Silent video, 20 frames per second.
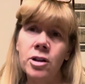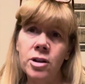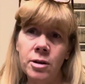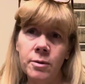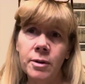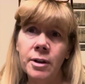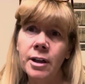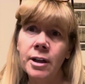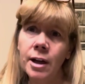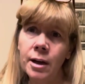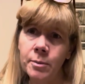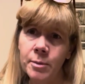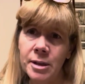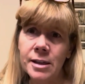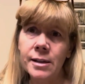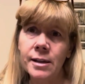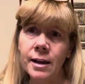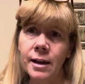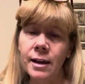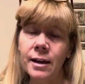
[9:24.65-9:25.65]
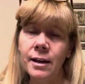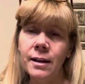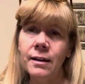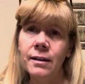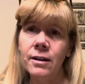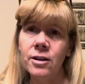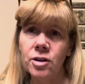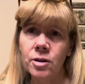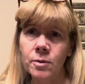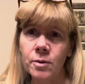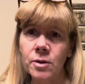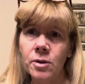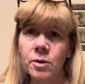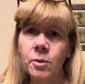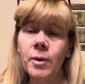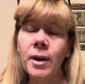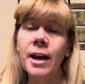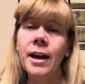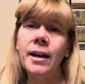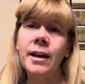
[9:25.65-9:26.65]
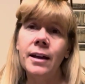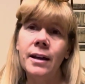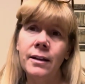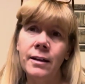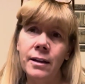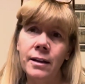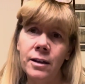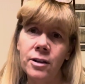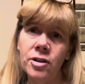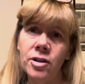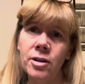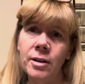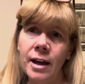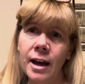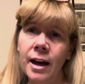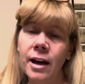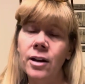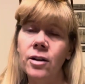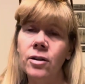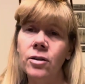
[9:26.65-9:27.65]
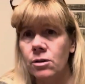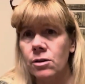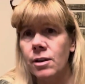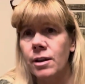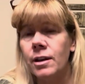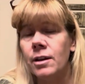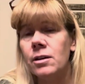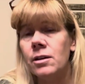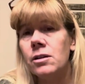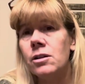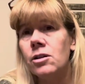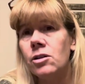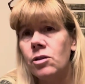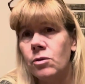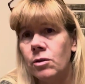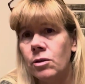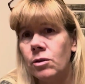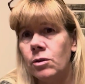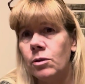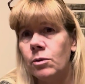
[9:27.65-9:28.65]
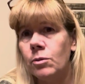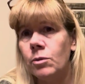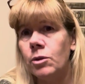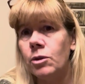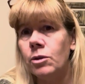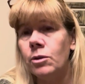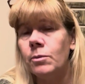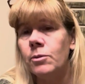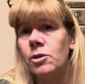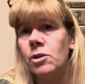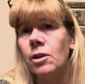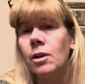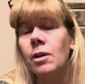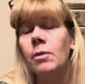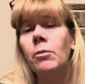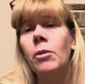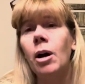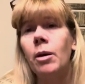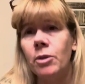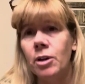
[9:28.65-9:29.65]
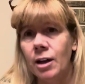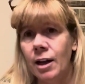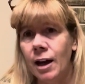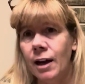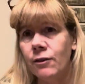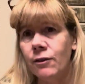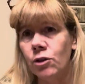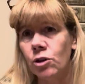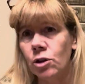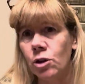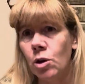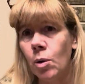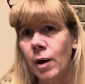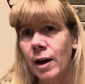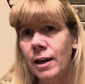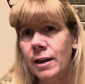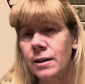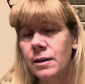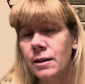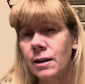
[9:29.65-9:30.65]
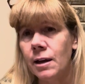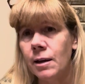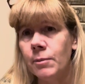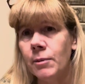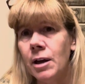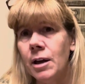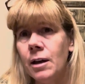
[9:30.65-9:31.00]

She would come and say that she was awake, and then she had her things to do in her room so that mom could have her quiet time.